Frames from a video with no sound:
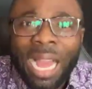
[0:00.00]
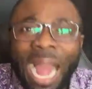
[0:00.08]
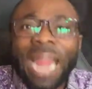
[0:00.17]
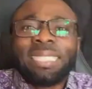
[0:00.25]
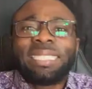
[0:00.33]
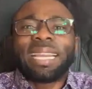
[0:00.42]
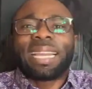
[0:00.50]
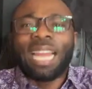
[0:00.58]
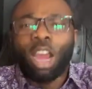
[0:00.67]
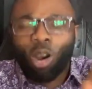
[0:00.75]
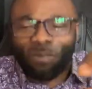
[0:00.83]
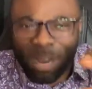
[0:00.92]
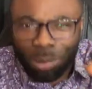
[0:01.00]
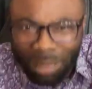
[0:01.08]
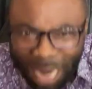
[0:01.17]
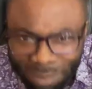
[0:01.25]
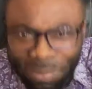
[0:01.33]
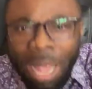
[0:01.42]
I declare over your
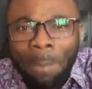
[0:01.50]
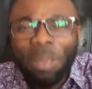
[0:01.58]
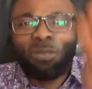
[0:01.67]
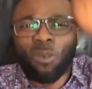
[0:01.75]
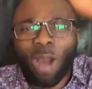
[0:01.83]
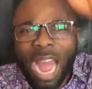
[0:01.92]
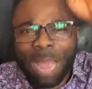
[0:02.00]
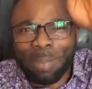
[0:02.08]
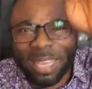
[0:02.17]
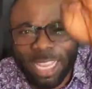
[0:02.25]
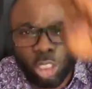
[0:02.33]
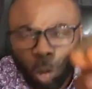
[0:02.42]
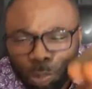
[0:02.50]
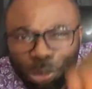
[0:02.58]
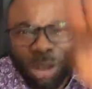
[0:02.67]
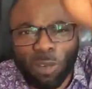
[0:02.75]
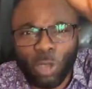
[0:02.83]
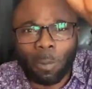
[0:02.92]
life before I begin to
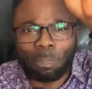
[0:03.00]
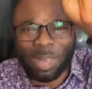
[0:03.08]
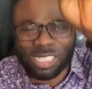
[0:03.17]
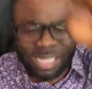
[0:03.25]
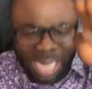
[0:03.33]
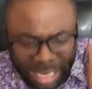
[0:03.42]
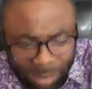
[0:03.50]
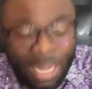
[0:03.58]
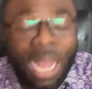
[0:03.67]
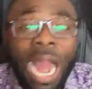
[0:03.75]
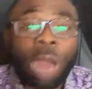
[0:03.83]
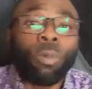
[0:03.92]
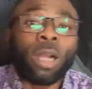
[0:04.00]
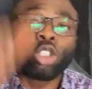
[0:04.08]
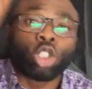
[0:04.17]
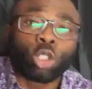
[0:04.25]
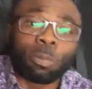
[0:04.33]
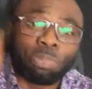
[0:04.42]
pray for you personally. I want
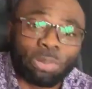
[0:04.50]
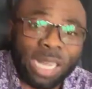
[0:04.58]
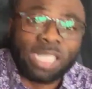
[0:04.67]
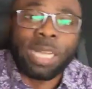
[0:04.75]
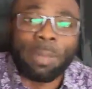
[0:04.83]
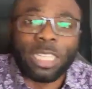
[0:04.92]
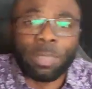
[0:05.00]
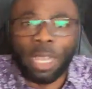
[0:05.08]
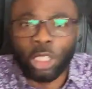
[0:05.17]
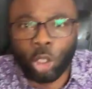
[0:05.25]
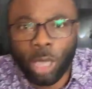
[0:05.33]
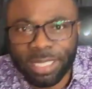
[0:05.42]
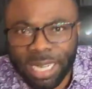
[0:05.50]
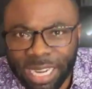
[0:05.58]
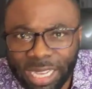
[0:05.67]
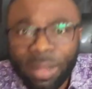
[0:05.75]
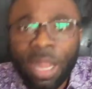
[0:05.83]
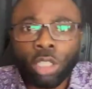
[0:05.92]
you to press the button and share the
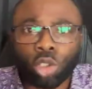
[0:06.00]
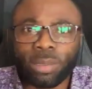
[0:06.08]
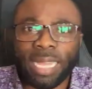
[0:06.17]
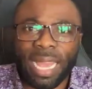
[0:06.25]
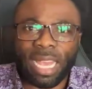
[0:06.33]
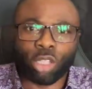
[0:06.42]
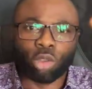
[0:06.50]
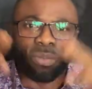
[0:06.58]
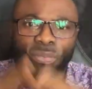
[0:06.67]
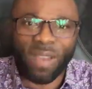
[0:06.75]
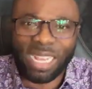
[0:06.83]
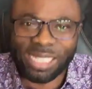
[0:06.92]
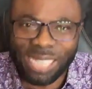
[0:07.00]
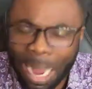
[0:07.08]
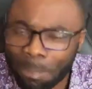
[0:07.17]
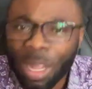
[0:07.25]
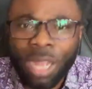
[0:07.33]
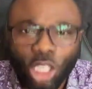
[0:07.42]
link. Today is your first
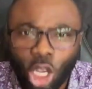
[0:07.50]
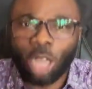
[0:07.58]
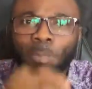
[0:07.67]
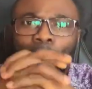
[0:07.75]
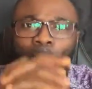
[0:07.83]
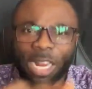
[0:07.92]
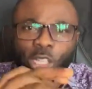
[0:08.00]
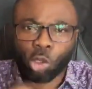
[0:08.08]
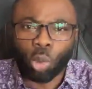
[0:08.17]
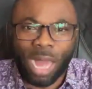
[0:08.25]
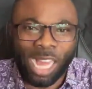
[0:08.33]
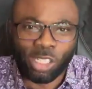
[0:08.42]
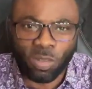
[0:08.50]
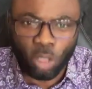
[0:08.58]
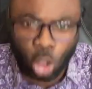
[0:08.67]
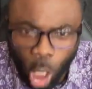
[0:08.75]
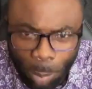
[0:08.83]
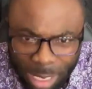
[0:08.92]
time. God bless you as you
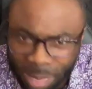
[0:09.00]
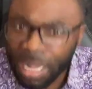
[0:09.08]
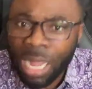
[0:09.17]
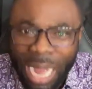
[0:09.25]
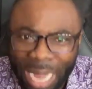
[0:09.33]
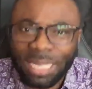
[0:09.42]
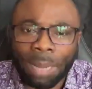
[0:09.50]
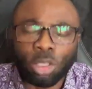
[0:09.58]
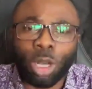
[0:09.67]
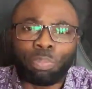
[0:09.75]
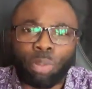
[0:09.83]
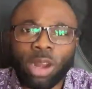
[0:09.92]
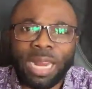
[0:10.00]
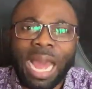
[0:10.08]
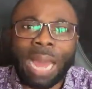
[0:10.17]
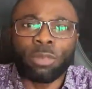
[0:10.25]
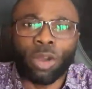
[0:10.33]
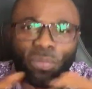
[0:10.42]
join me. I am your brother.
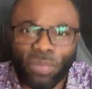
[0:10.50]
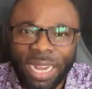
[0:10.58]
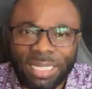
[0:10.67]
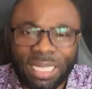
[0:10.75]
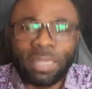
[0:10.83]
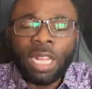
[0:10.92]
I'm your friend,